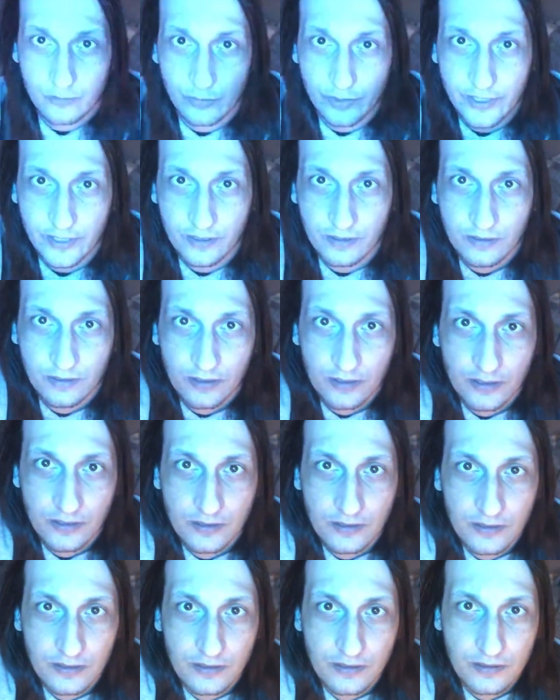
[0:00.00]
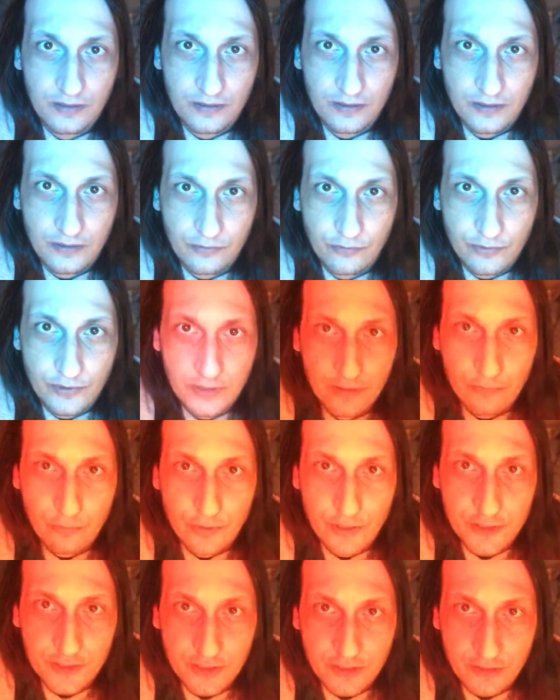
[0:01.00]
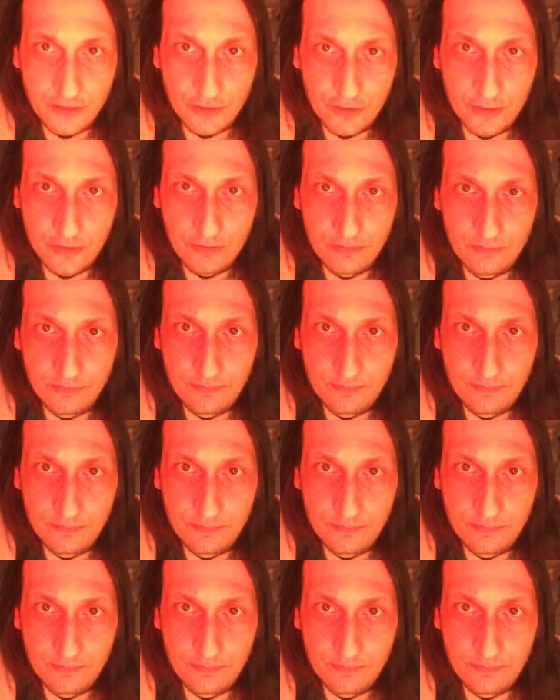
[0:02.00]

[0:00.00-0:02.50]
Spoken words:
away. Really wish I could,